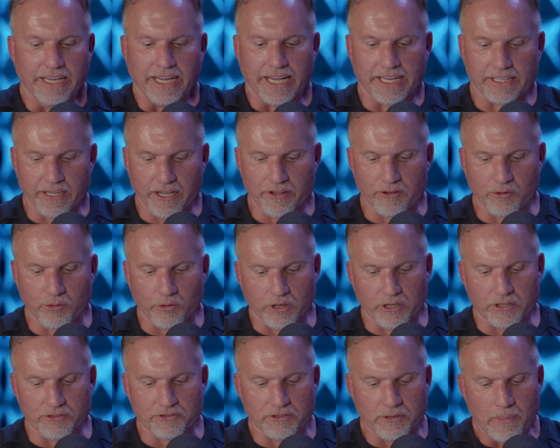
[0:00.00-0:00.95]
In other
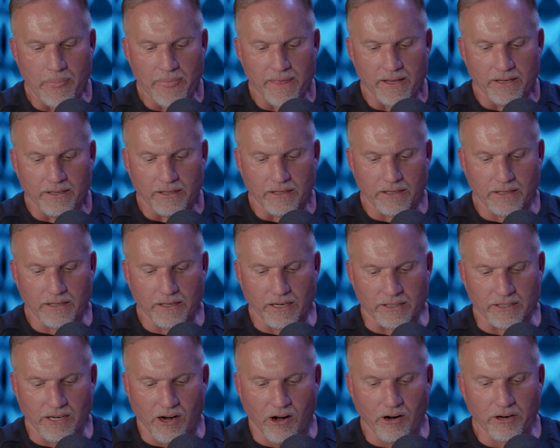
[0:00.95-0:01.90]
words,
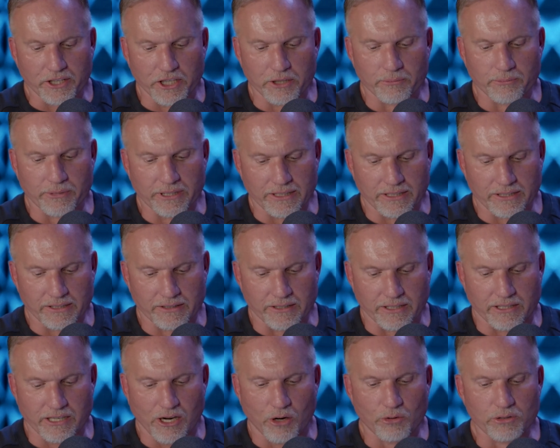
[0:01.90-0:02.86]
an argument, the
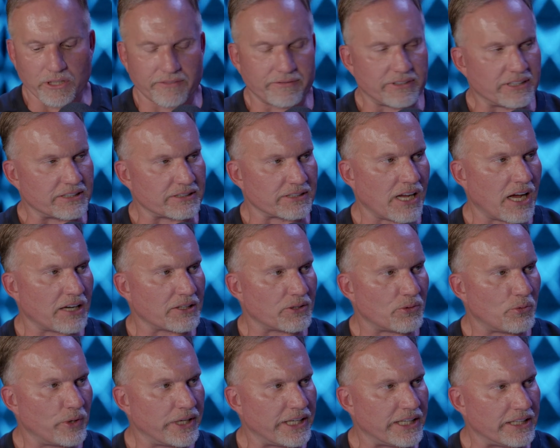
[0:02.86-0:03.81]
goal of it is not
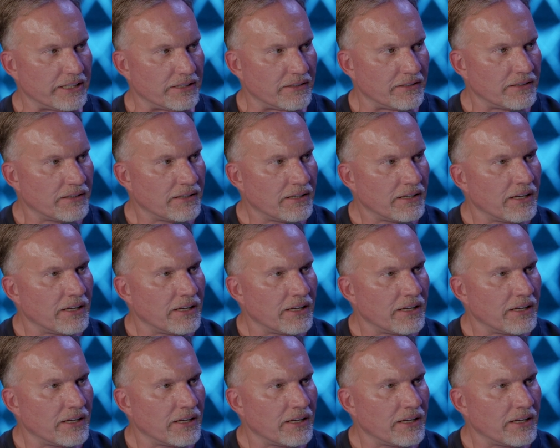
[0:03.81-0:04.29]
to win.